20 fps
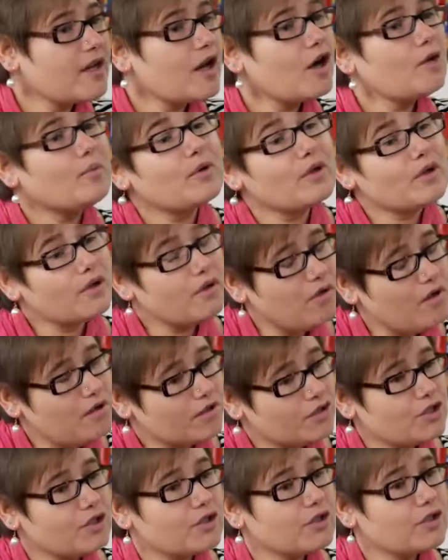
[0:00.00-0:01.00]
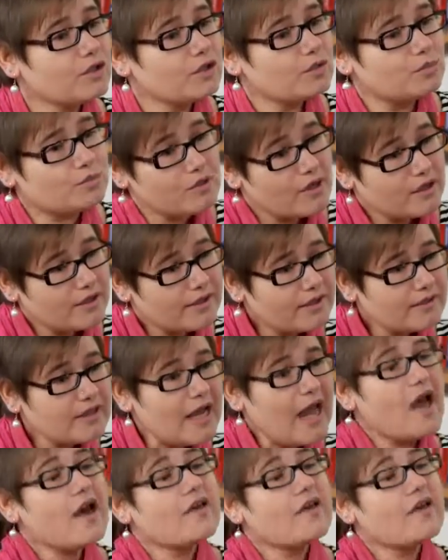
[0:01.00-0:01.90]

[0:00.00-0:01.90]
up or you're launching a new product,